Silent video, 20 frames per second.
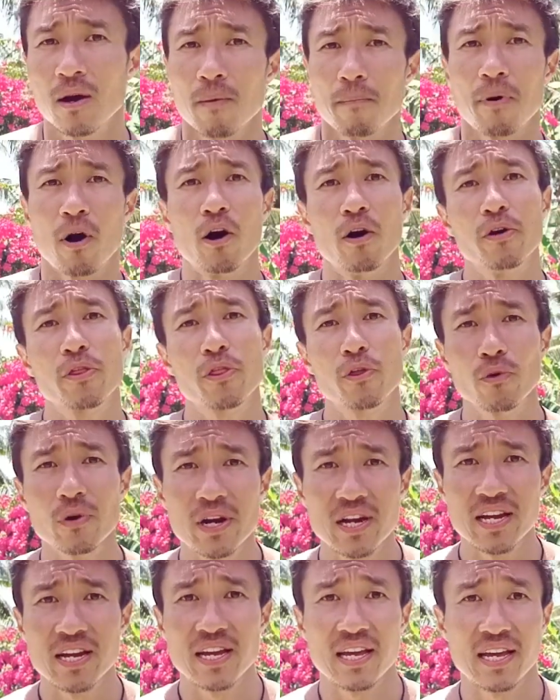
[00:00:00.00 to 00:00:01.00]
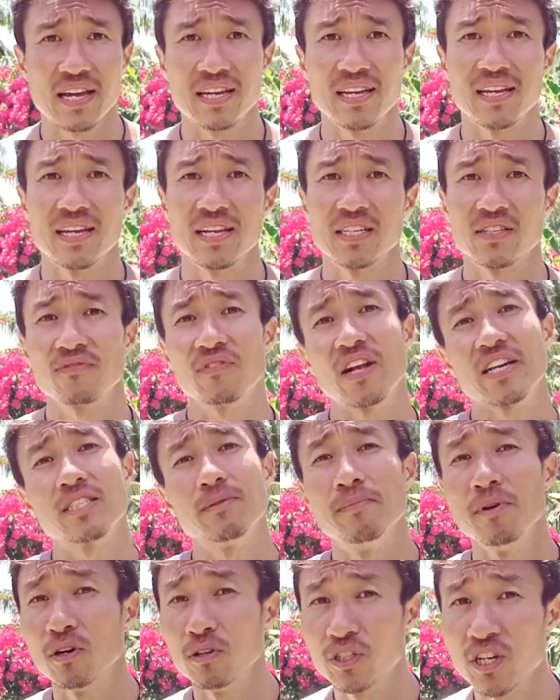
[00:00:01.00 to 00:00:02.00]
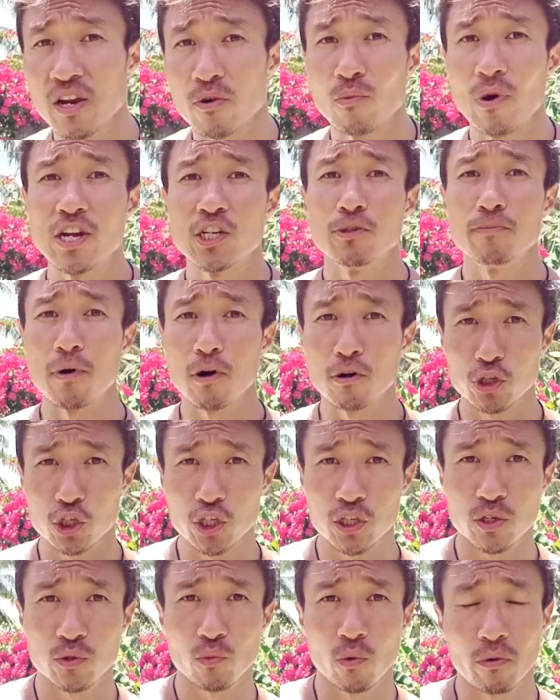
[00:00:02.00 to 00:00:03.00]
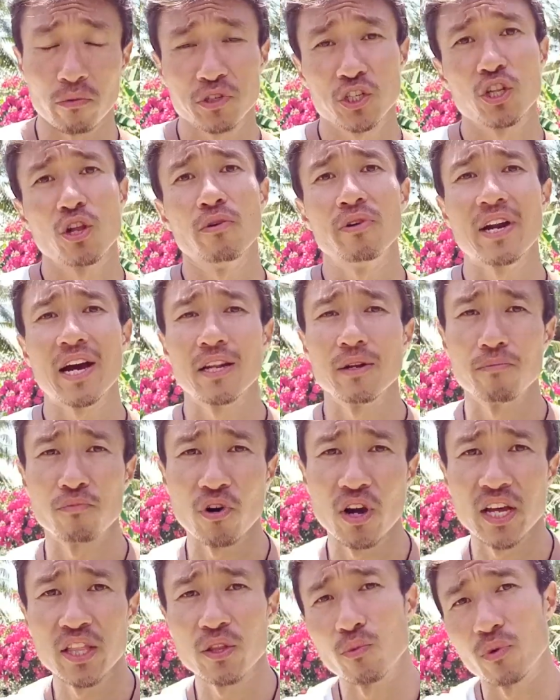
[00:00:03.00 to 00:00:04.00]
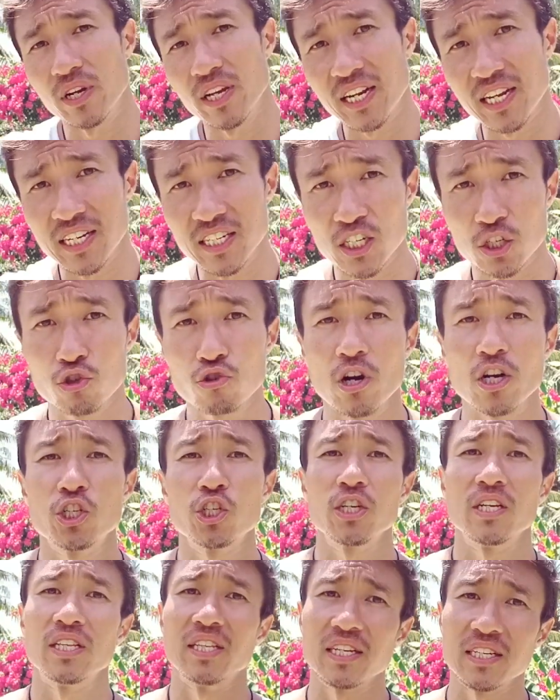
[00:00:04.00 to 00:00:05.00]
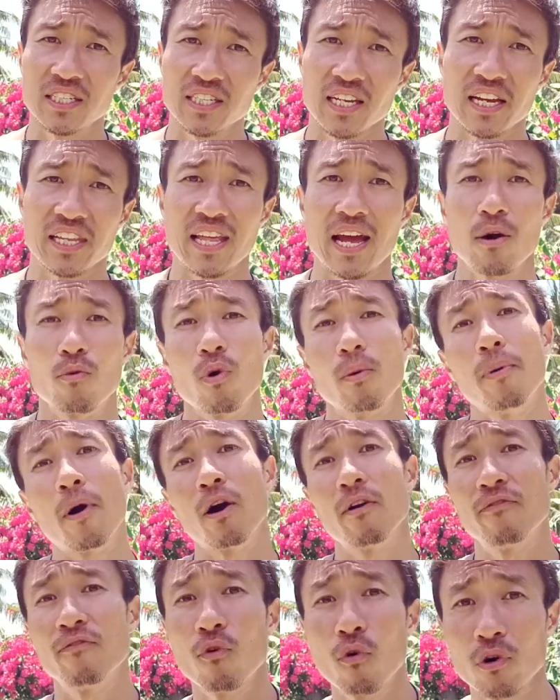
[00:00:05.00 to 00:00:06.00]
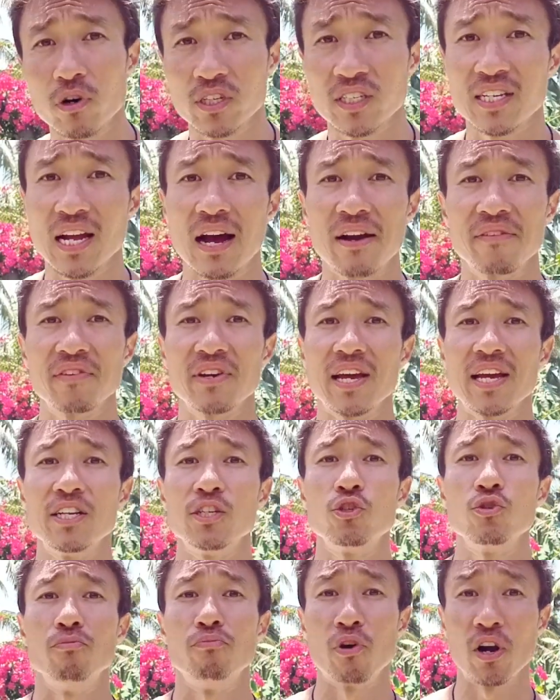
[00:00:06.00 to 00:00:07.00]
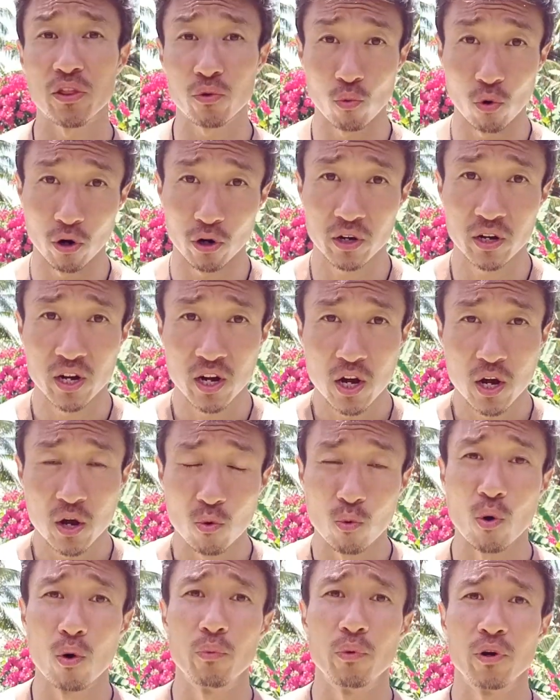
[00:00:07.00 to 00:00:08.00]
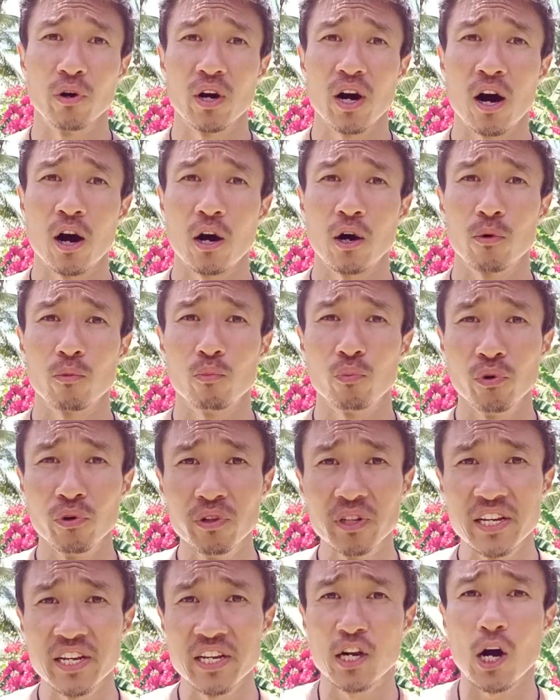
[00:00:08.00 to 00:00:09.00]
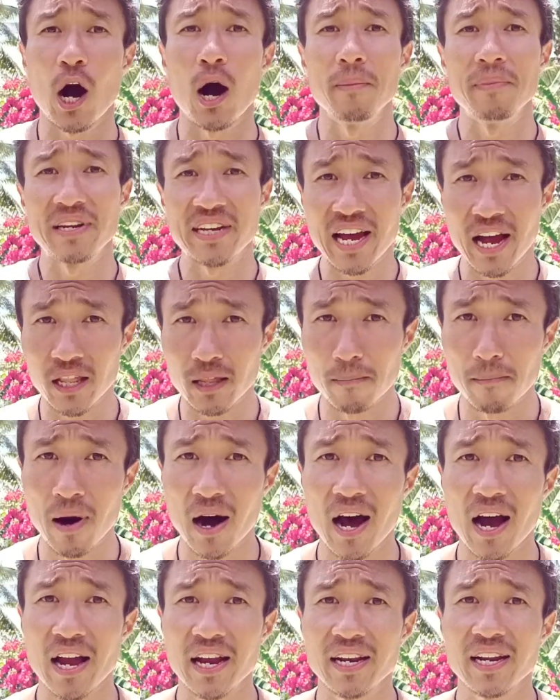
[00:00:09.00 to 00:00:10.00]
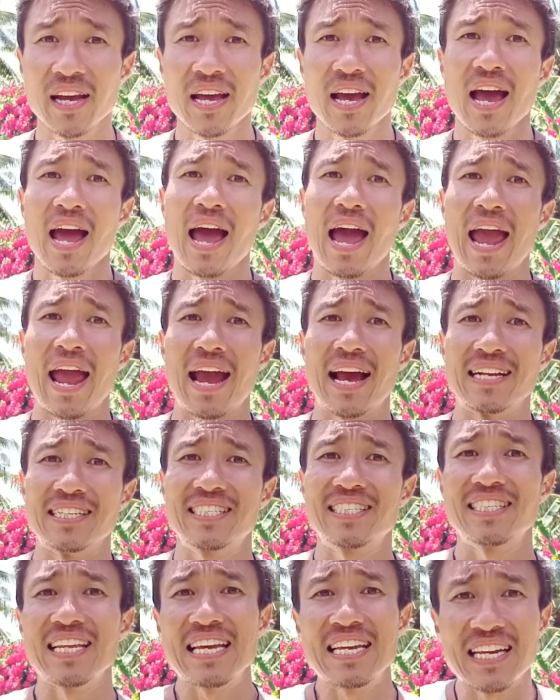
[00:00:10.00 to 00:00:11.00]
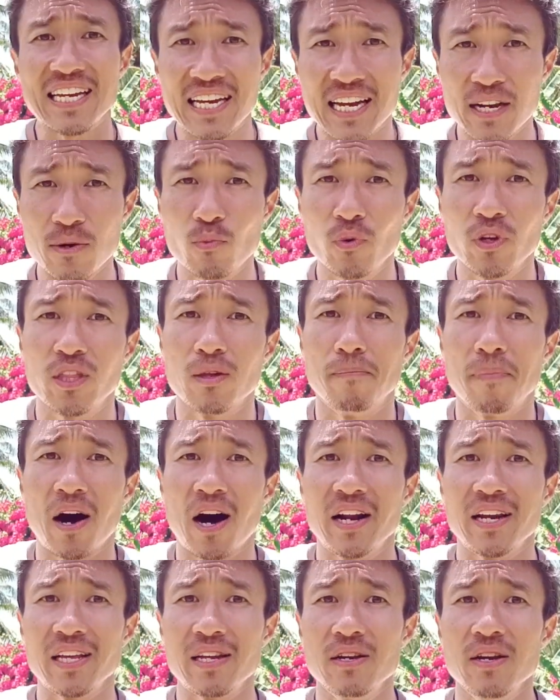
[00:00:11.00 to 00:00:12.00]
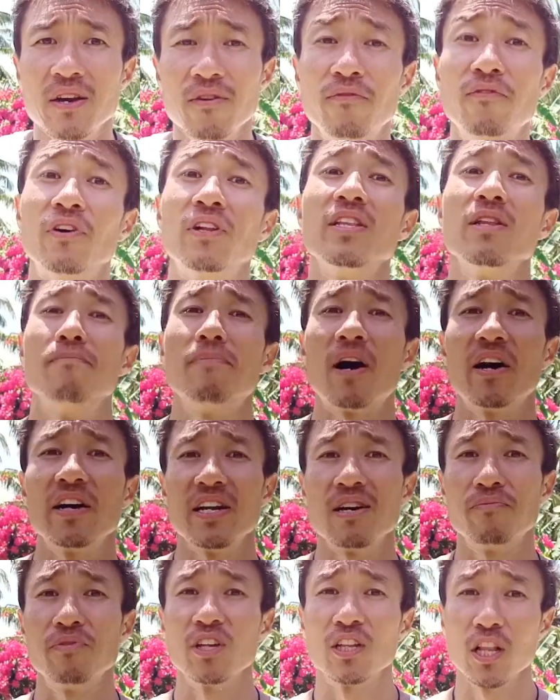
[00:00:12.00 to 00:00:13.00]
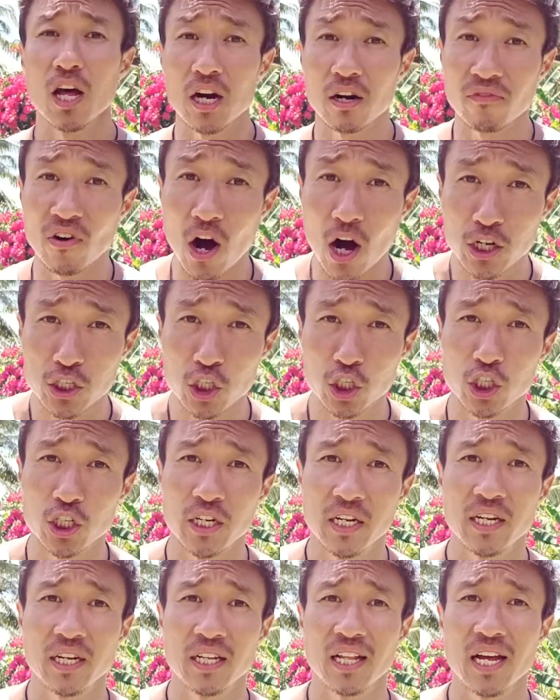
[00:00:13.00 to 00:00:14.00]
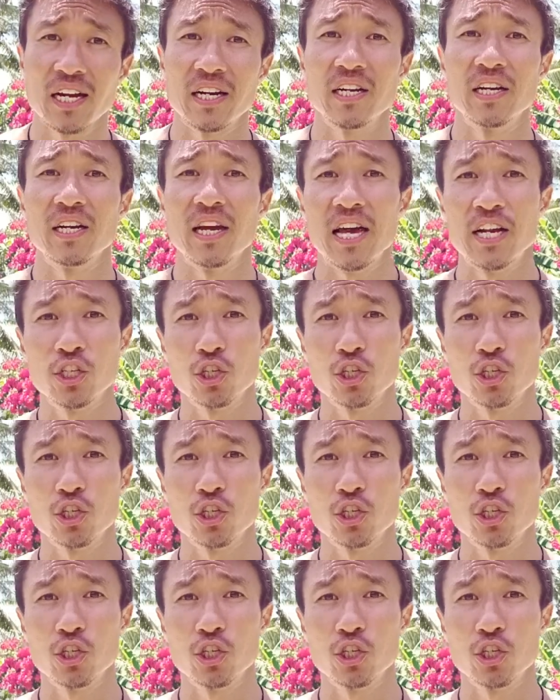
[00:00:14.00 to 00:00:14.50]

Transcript: Part 3 is flexibility and range of motion, where we're slowing down the breath, we're getting into stretching and things like that. Well, part 4 is diving into breath work, where we are really calming down the mind and sinking in with the body, filling the body up with a lot of oxygen, a lot of